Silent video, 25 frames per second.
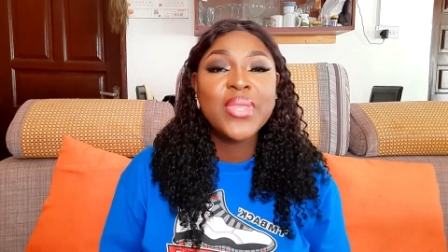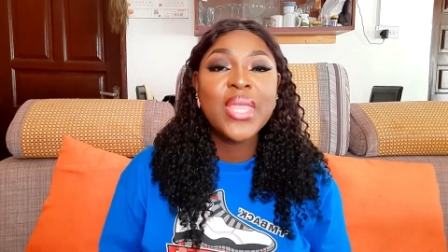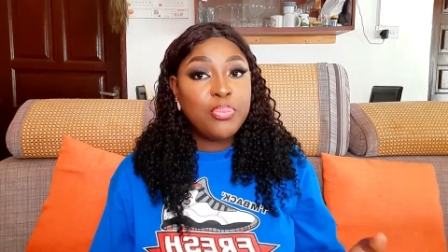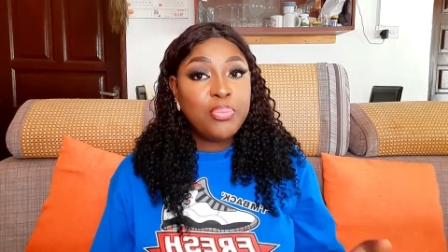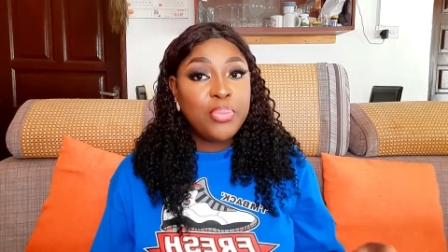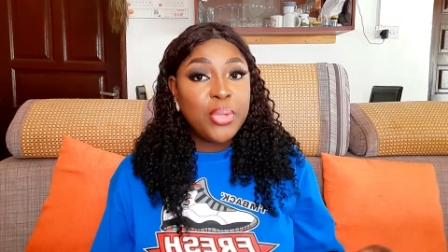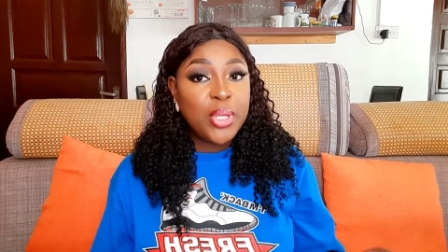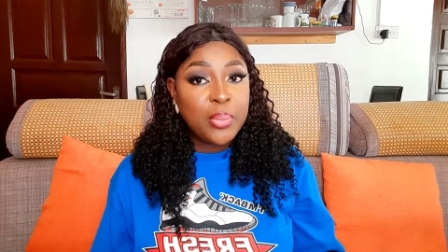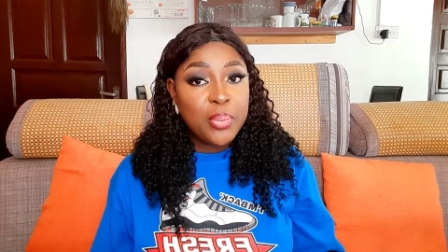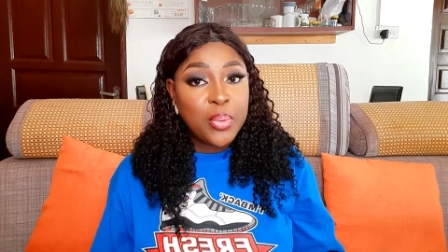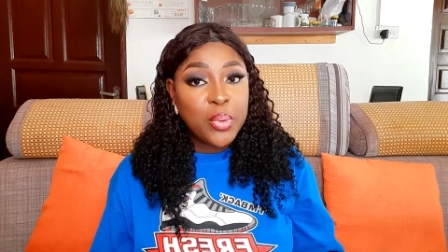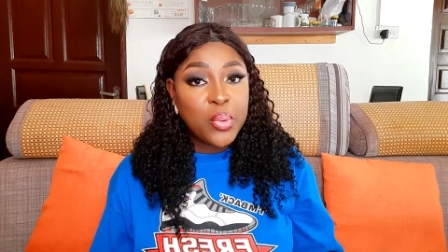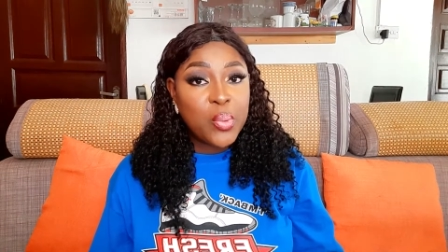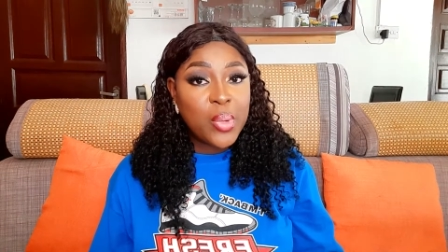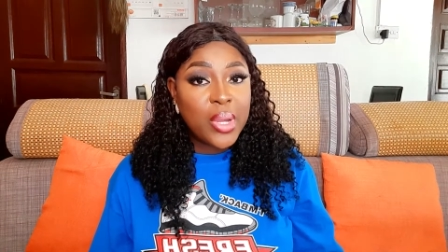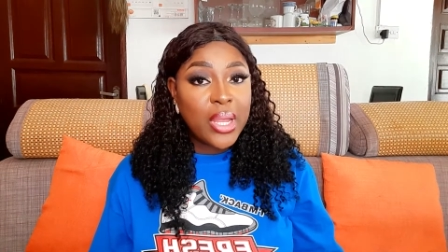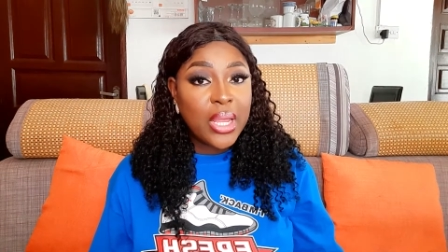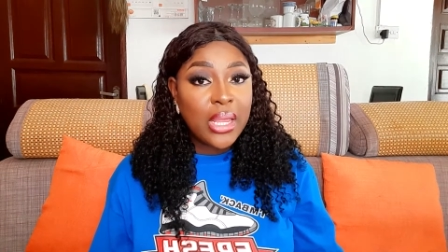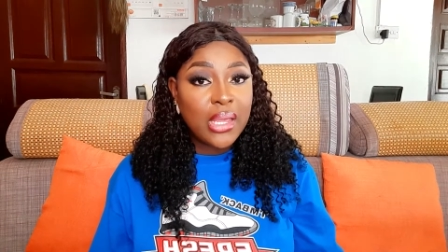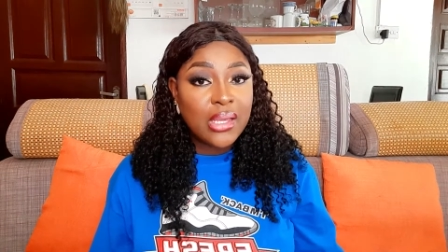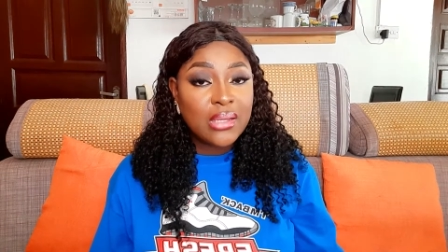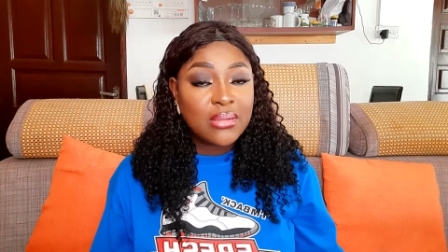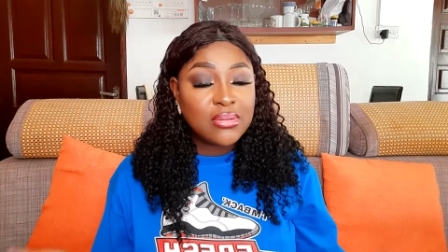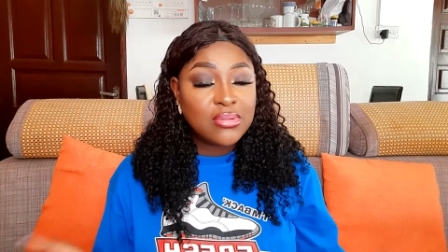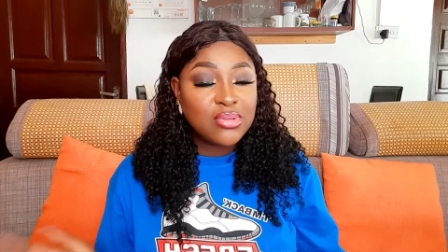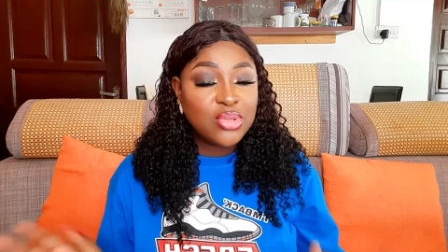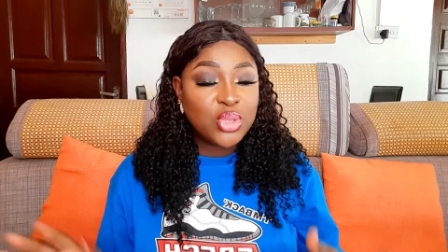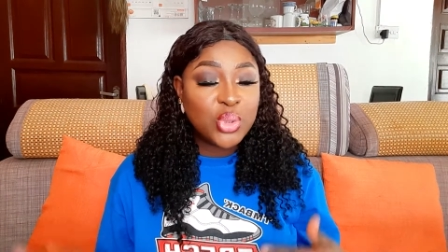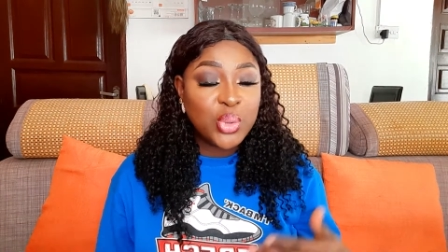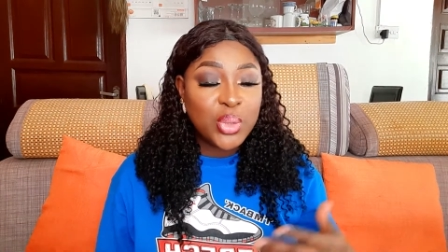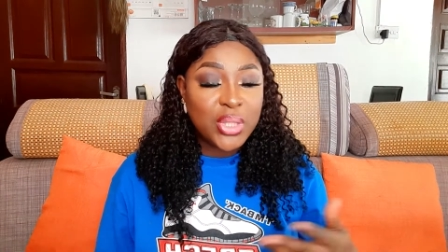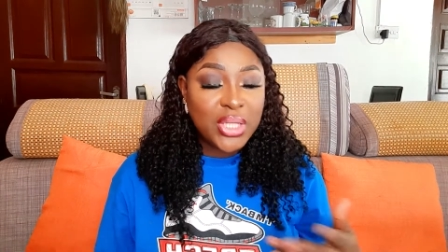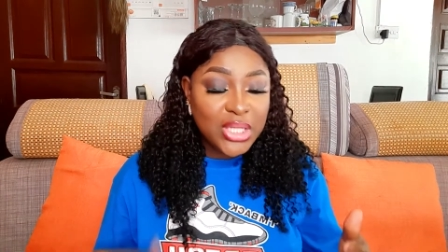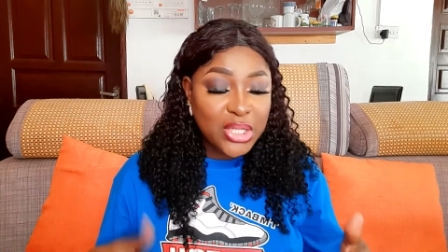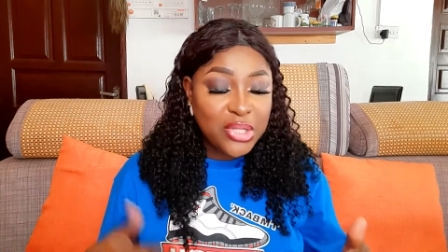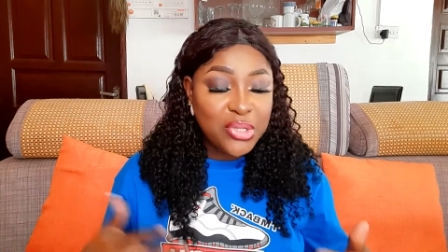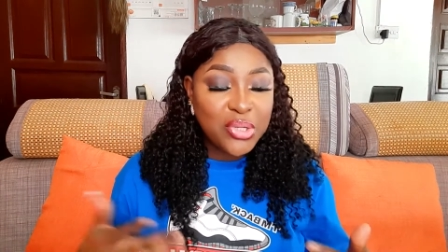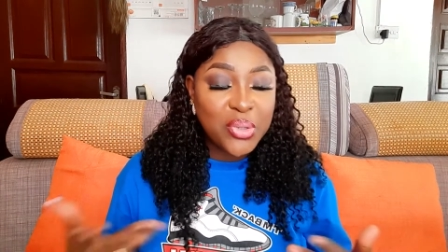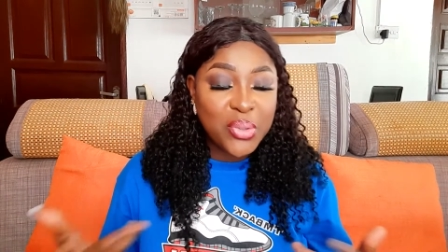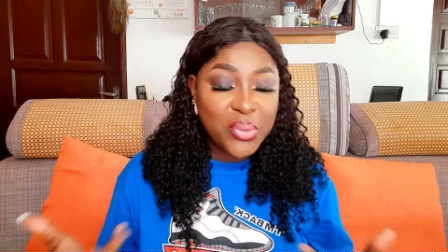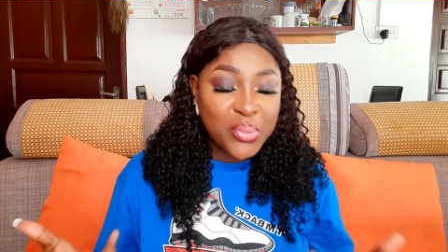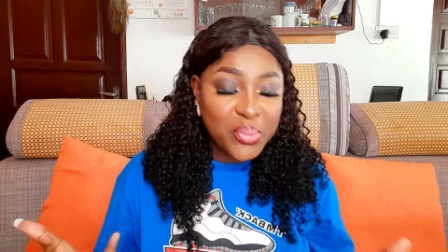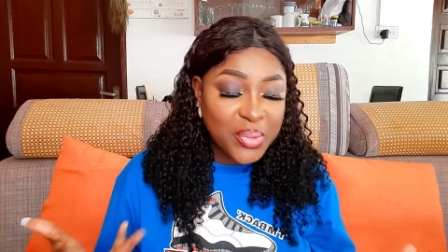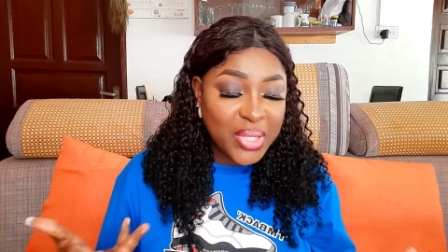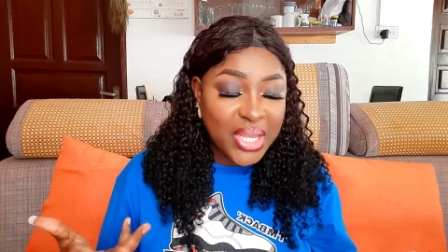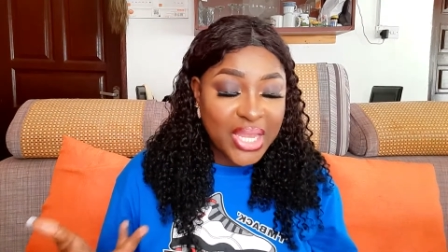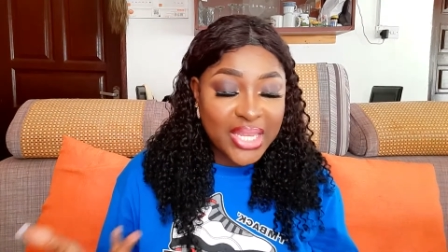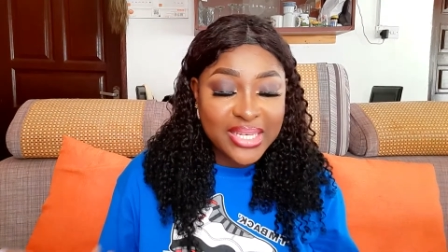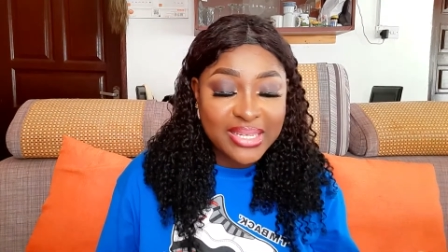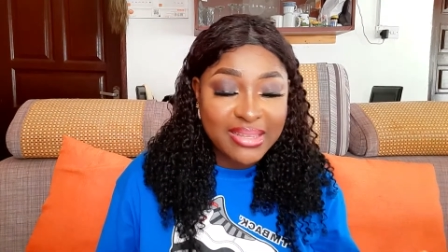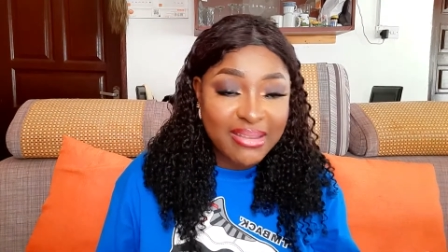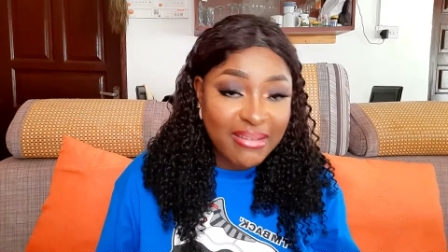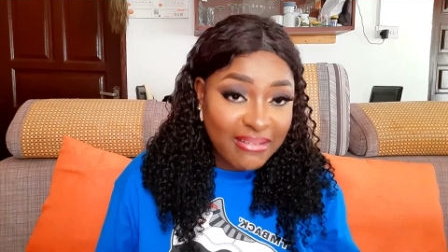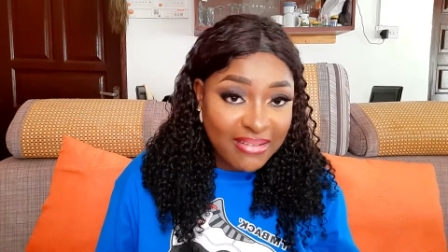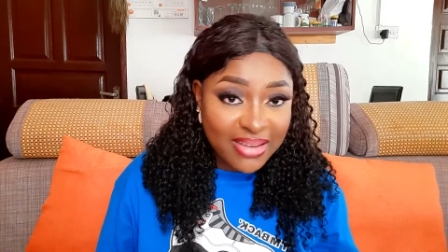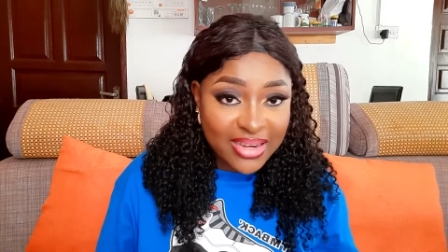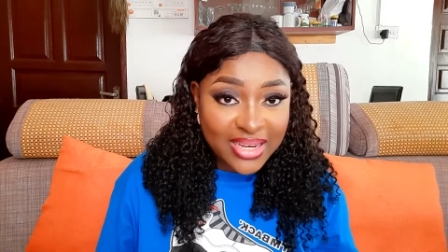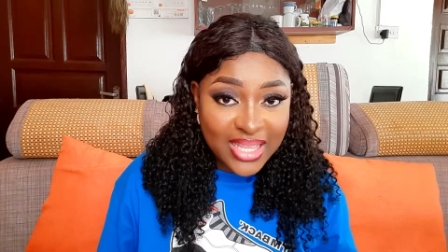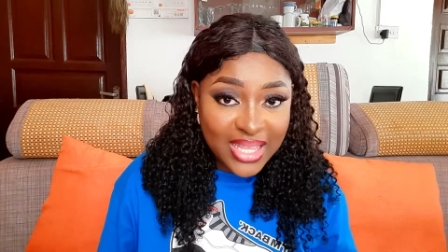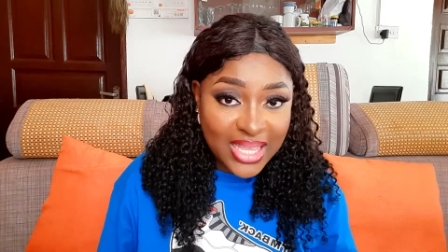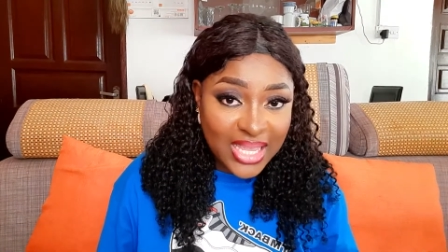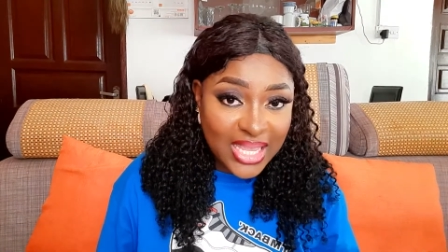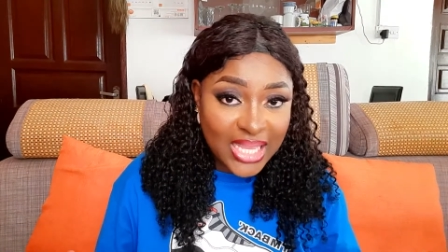people were doing you know we are in ghana